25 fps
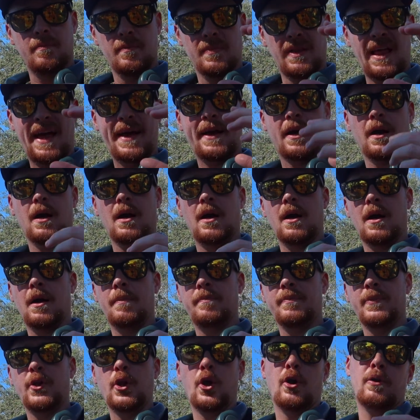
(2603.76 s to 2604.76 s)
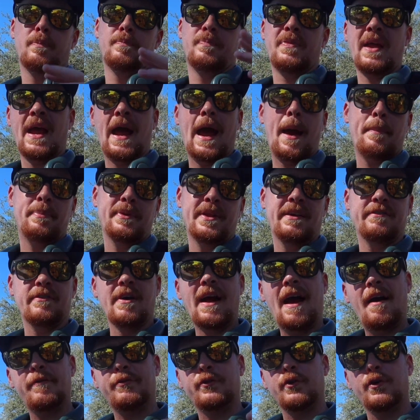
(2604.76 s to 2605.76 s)
like uh, you know happily ever
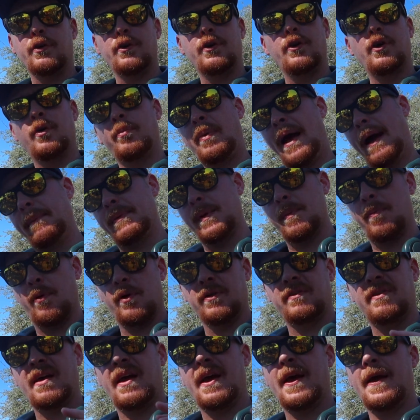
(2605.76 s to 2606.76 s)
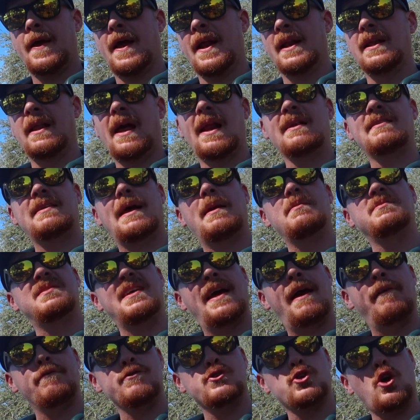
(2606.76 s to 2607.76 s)
after or happy birthday and a lot of times
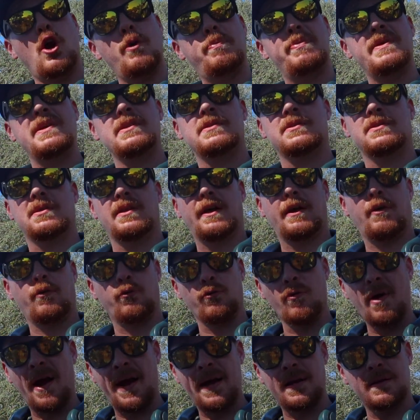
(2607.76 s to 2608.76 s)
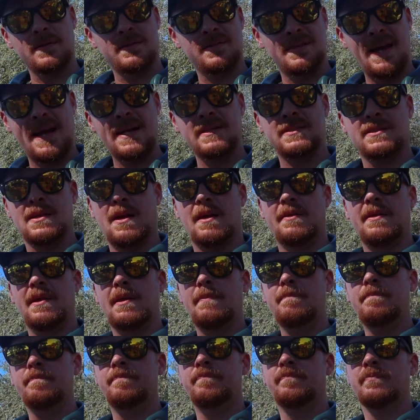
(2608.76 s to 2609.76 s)
they have sharpies to like write dates on
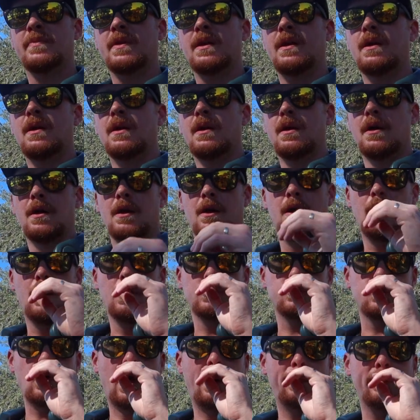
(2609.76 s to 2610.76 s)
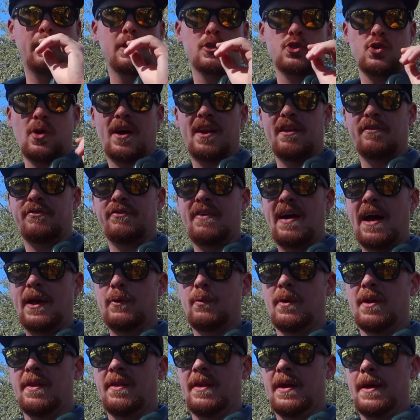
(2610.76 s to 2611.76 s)
them so i'm gonna try to
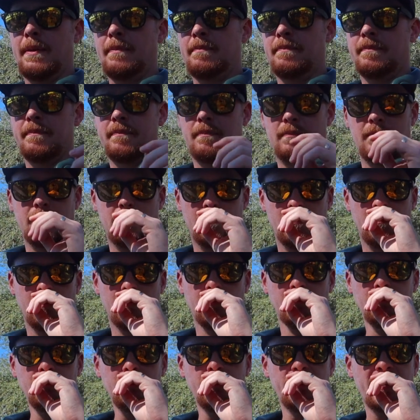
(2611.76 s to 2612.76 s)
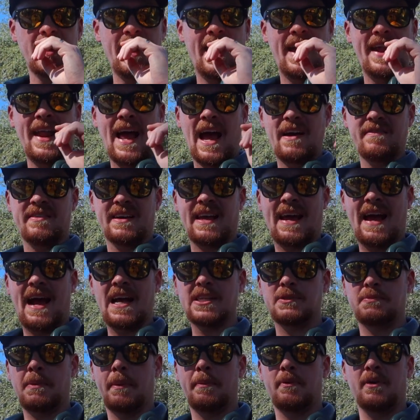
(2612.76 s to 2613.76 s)
find one of them and have a
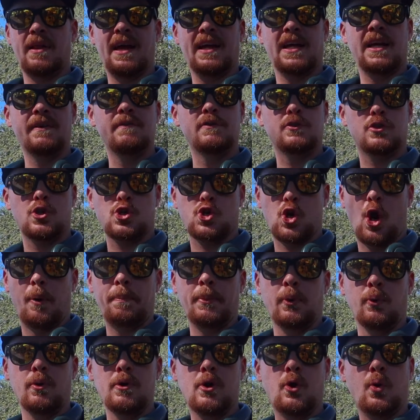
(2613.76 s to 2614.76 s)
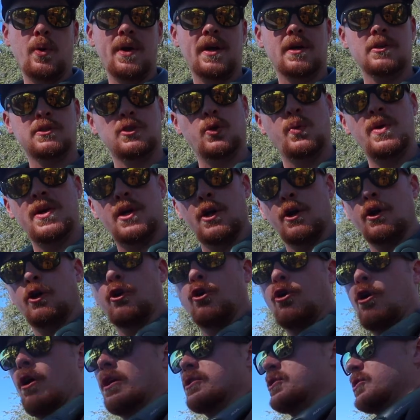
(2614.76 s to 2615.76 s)
cast member like give us a sharpie real quick so we can
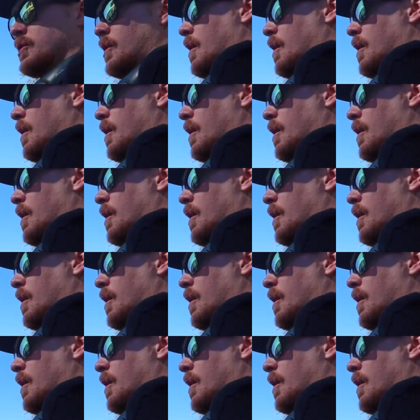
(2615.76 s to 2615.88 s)
cross